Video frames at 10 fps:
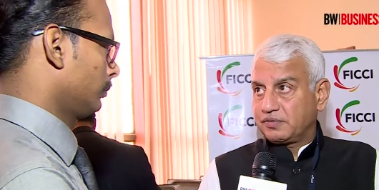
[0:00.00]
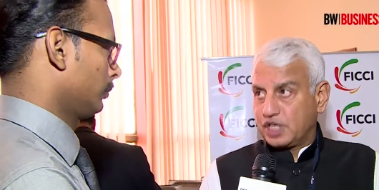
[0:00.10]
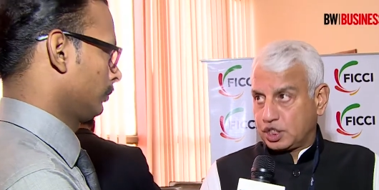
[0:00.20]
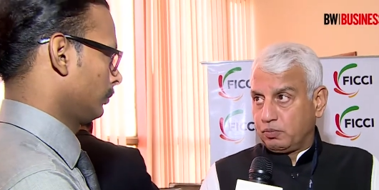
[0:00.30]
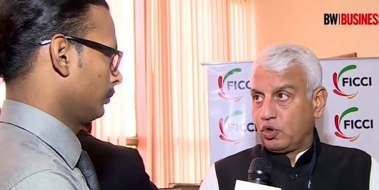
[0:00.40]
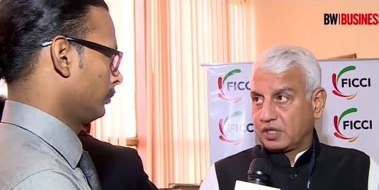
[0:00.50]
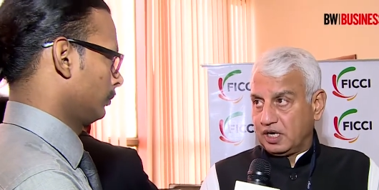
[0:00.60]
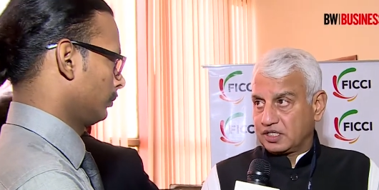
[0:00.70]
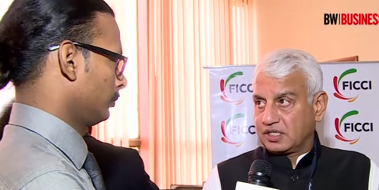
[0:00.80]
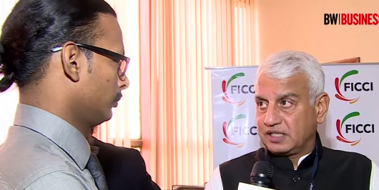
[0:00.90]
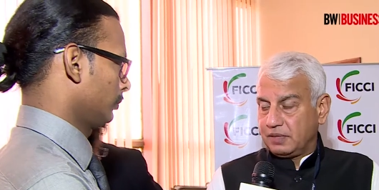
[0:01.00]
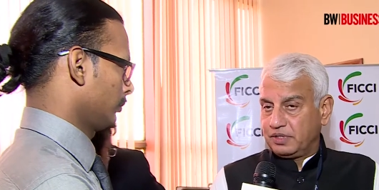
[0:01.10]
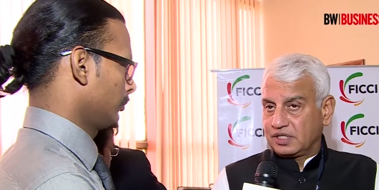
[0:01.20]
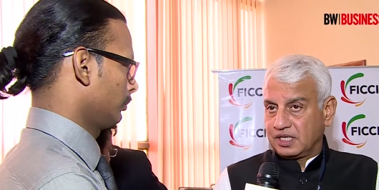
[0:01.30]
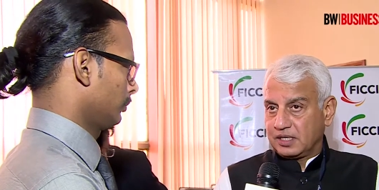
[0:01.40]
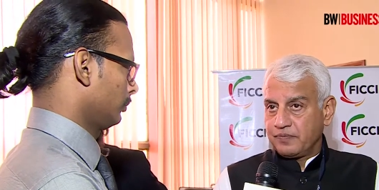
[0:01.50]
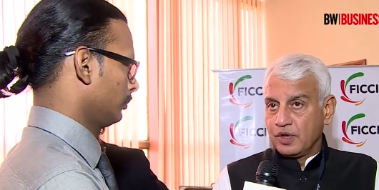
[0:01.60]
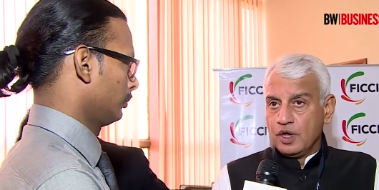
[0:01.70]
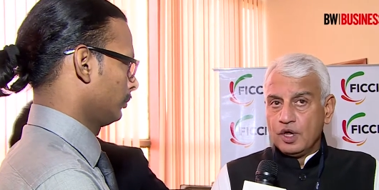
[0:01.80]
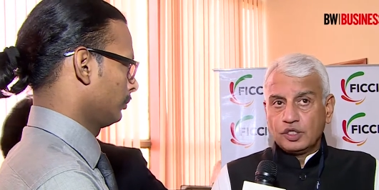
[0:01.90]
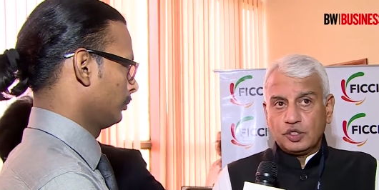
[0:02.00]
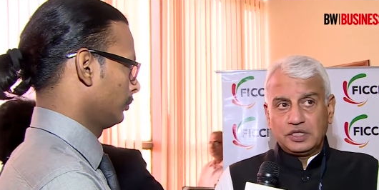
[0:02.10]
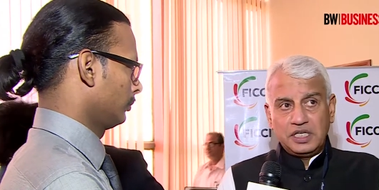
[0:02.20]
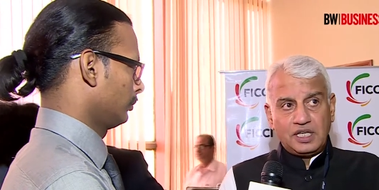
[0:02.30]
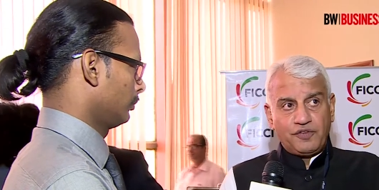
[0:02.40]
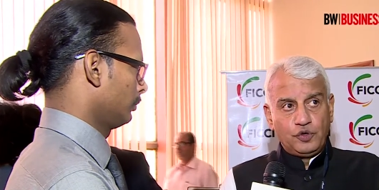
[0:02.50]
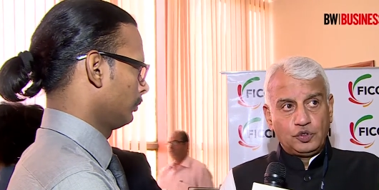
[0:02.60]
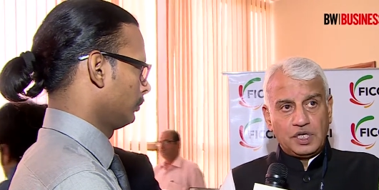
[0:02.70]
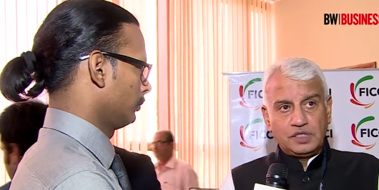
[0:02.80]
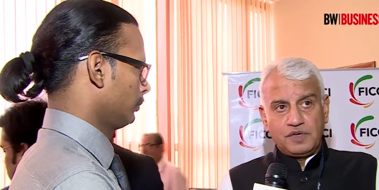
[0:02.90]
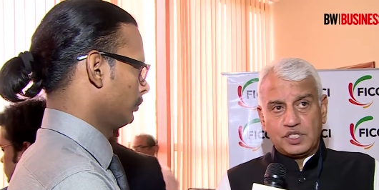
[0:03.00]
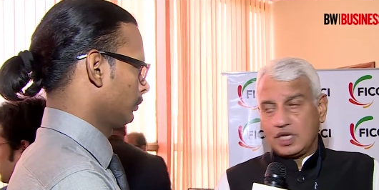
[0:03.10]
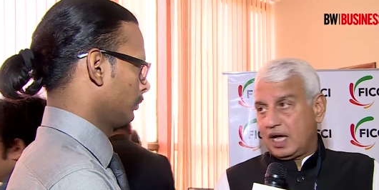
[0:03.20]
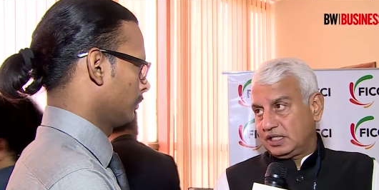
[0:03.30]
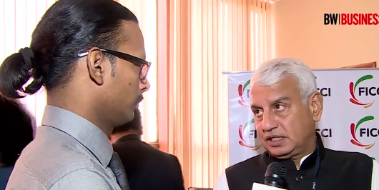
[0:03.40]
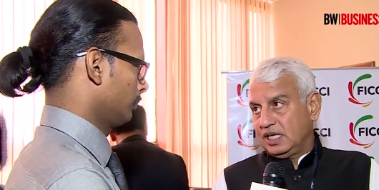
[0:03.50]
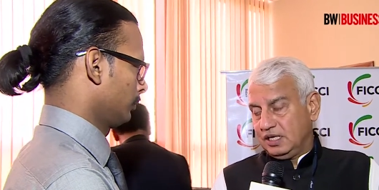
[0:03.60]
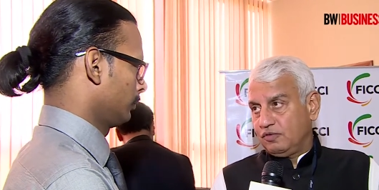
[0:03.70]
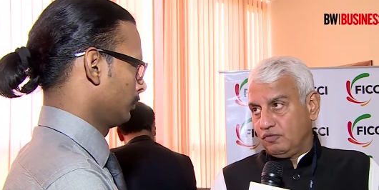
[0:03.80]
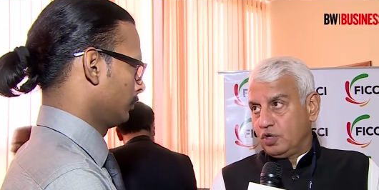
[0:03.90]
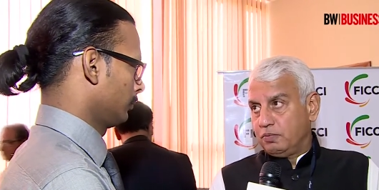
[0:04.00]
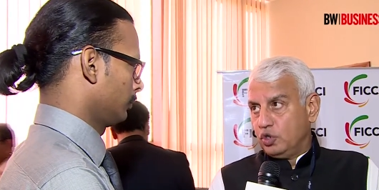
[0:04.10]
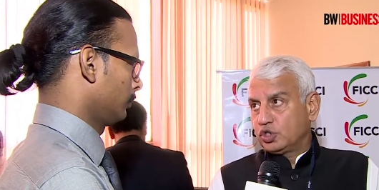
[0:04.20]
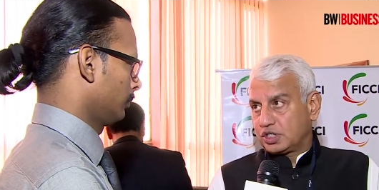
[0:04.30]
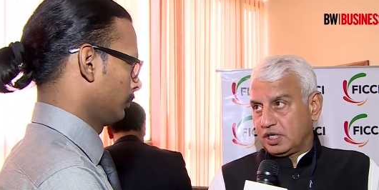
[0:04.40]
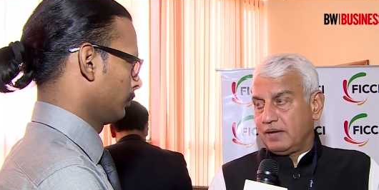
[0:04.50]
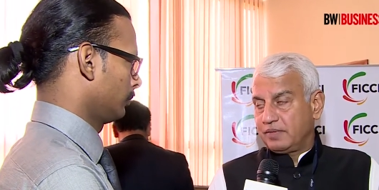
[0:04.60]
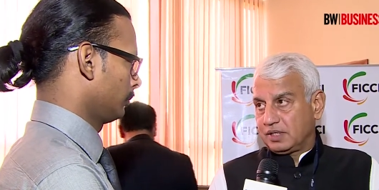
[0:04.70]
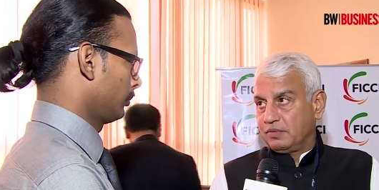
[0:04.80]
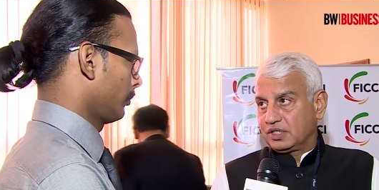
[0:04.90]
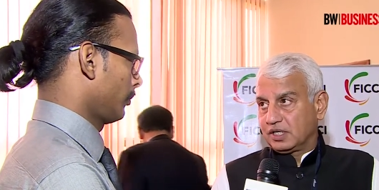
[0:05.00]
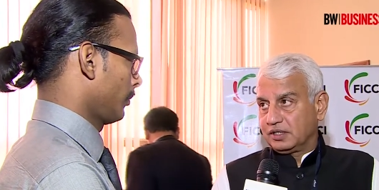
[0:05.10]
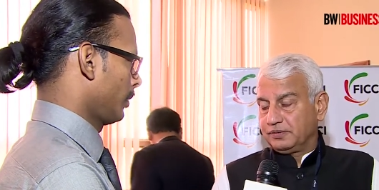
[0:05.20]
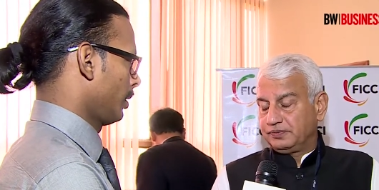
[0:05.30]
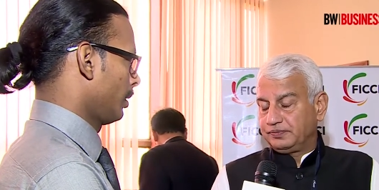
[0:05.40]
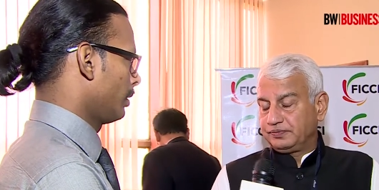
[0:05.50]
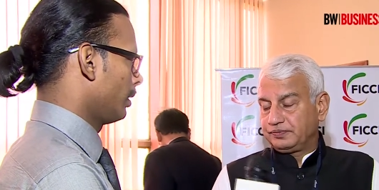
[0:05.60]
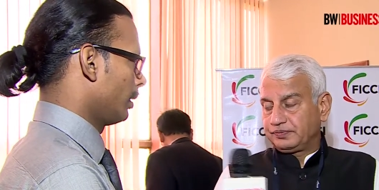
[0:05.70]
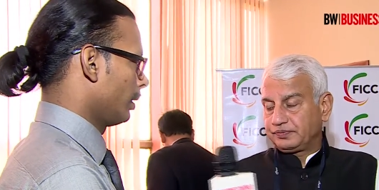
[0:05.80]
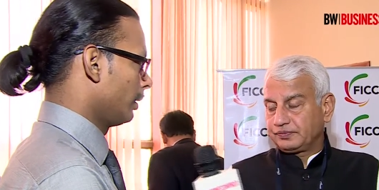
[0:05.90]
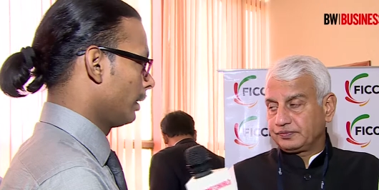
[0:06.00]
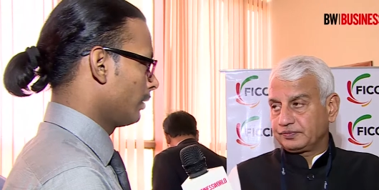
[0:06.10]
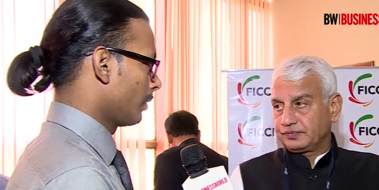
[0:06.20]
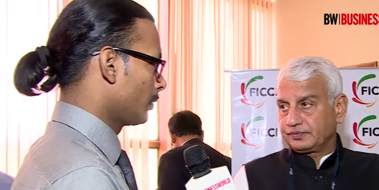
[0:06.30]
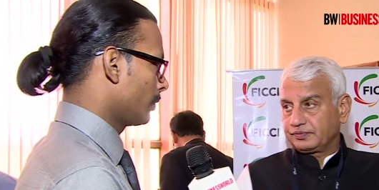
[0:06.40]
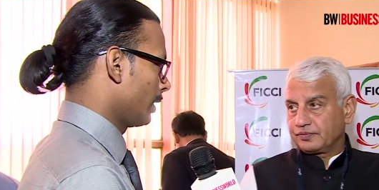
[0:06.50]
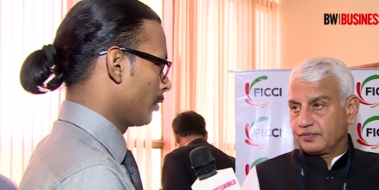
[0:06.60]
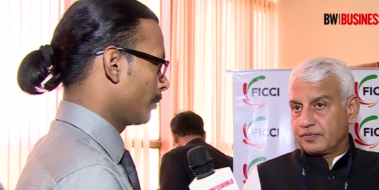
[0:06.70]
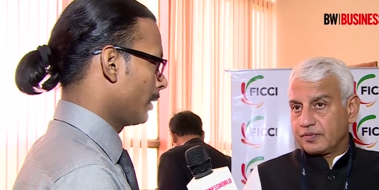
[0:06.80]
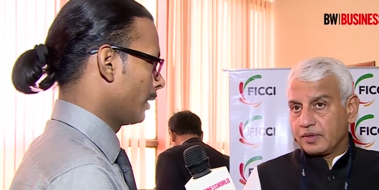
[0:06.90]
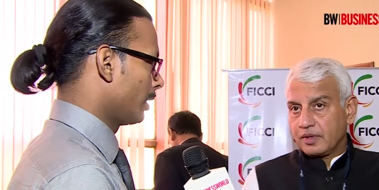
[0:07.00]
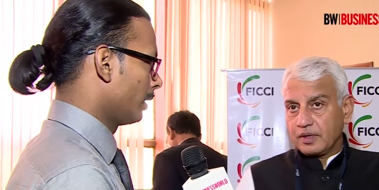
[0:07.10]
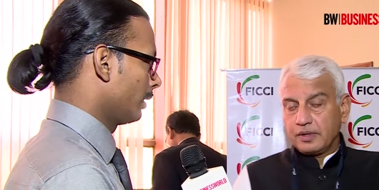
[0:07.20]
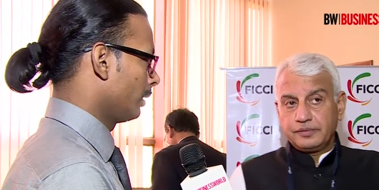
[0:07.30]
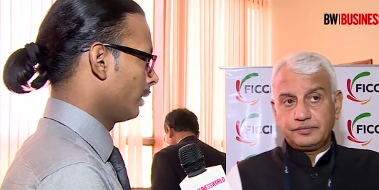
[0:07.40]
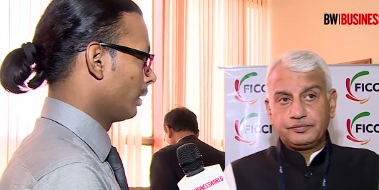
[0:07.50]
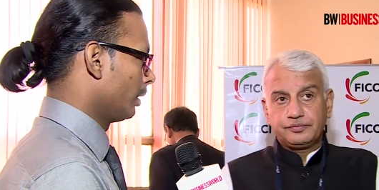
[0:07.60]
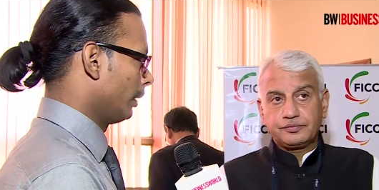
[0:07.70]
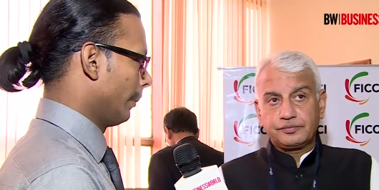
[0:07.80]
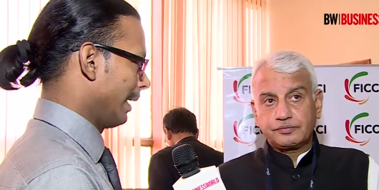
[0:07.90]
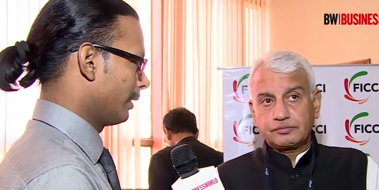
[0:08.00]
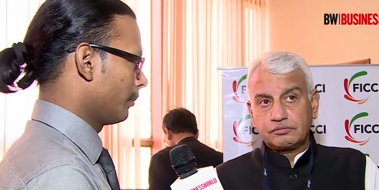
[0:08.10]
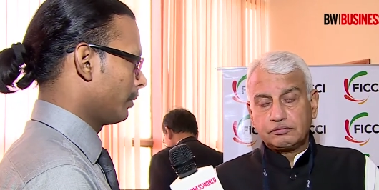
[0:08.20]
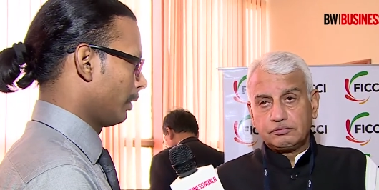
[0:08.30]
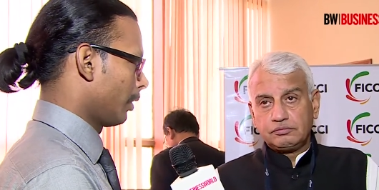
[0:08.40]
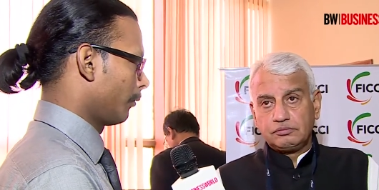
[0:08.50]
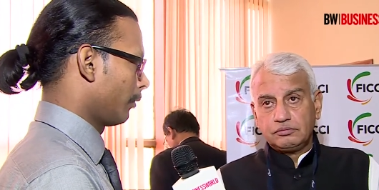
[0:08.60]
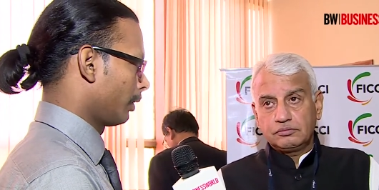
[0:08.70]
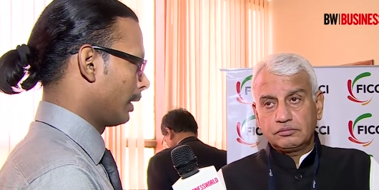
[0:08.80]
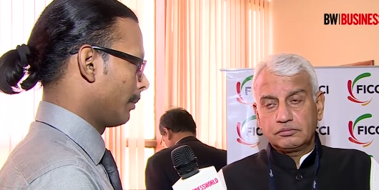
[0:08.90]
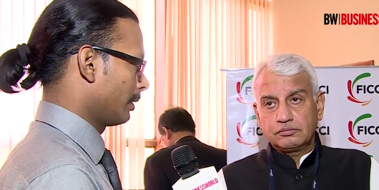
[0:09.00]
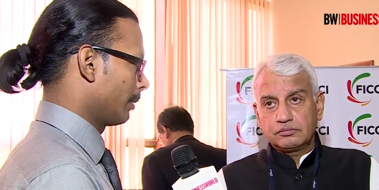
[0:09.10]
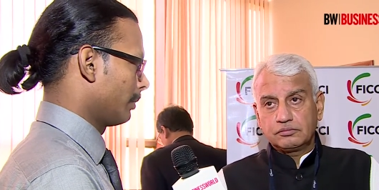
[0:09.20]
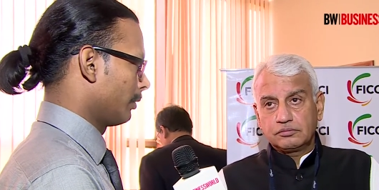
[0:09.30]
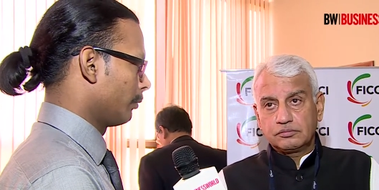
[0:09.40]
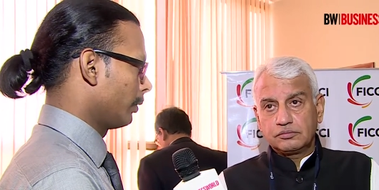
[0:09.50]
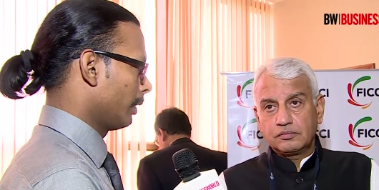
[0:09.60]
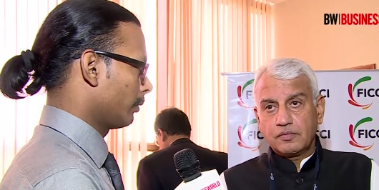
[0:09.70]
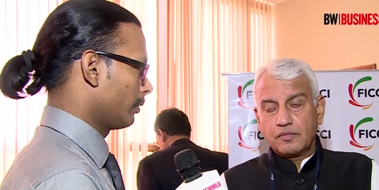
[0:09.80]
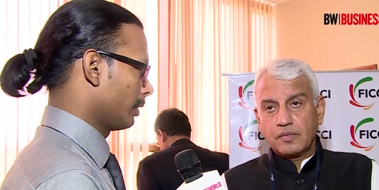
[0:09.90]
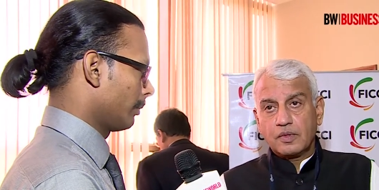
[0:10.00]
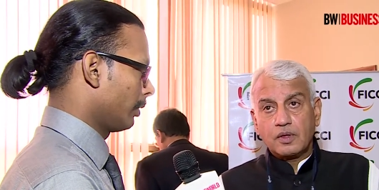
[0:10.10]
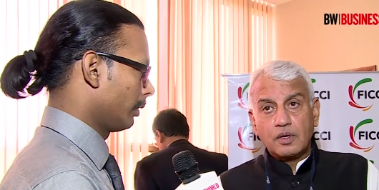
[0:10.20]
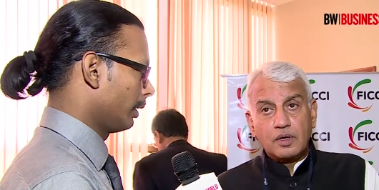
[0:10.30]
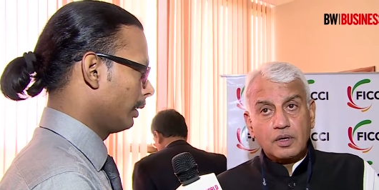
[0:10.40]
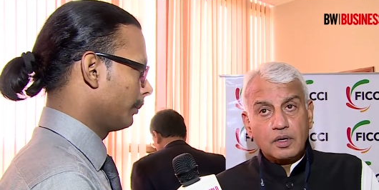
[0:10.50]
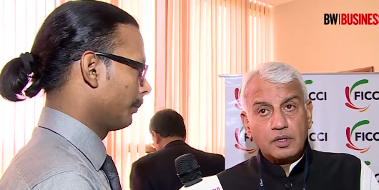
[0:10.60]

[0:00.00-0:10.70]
Speaker 1: up. Six more clusters have been set up. So these are few things which I think would boost uh, MSME sector.
Speaker 2: Uh, there is also announcement regarding uh, the bankruptcy law for the MSMEs. Would you like to say something on that?